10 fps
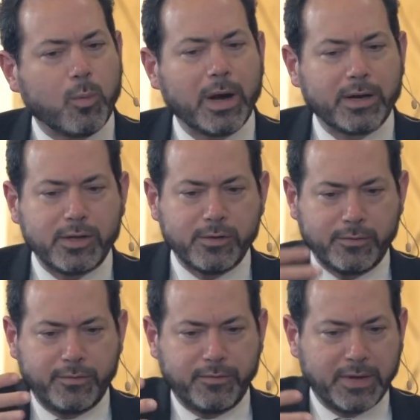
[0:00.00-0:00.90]
where do
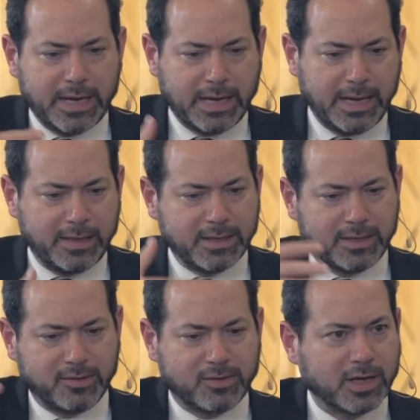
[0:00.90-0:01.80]
you fit in the
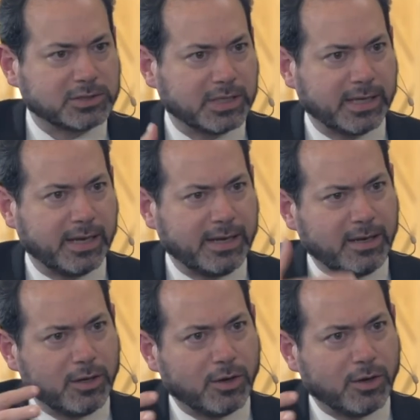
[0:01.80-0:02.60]
discussion?